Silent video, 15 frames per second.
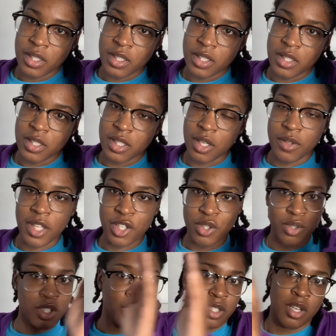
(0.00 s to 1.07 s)
so that you
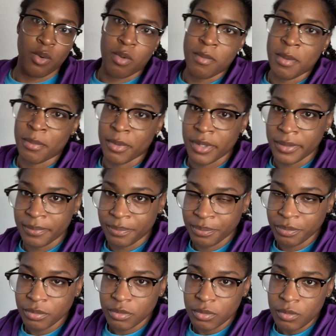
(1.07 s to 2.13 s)
just don't remember it.
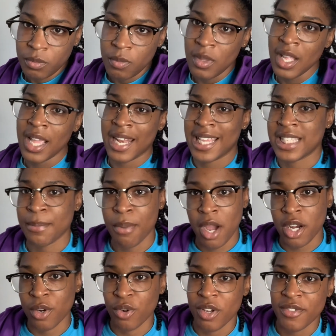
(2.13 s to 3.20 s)
And that's a part of
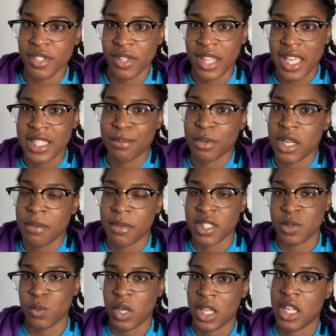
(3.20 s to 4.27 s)
grief. So that's pretty much
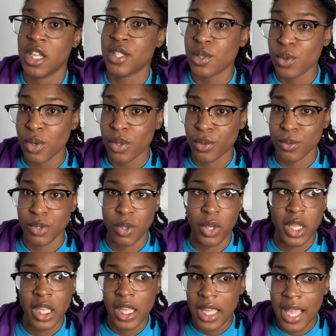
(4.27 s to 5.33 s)
what he's going through. So
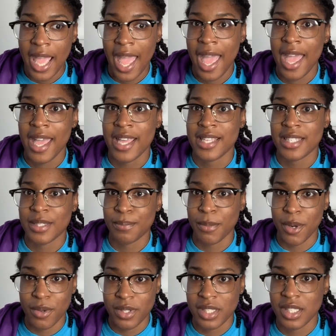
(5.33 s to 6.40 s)
he has
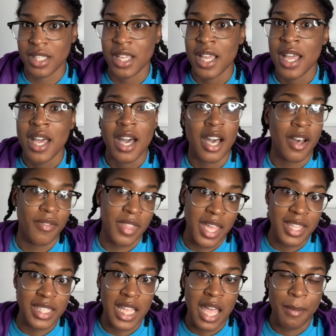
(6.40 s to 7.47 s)
spurts of that
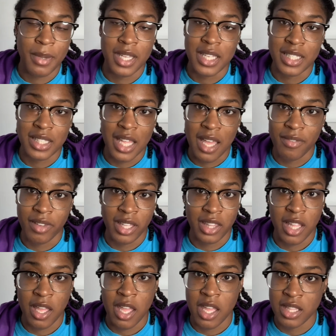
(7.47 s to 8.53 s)
time in his life, like
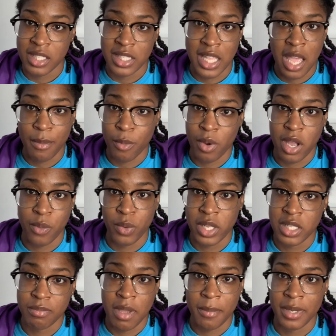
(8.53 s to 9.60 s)
that the time around when
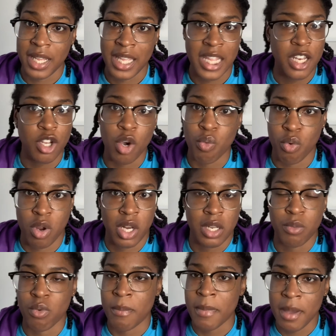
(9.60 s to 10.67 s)
his mama died, he don't really
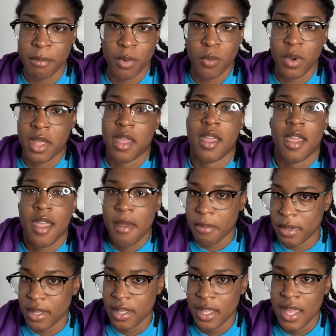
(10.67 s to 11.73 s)
remember what had happened.
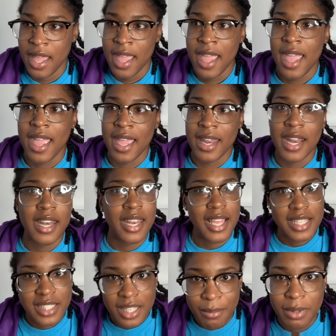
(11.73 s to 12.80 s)
And
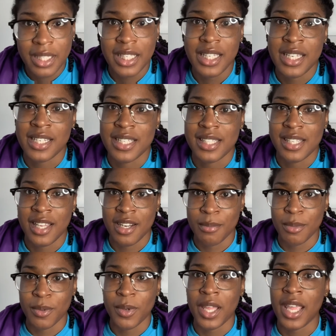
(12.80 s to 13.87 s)
that's completely
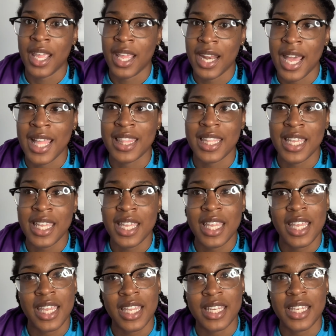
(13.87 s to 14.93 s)
understandable. And I think
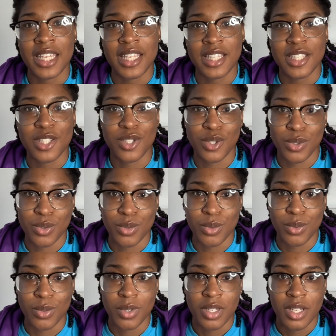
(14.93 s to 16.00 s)
he needs to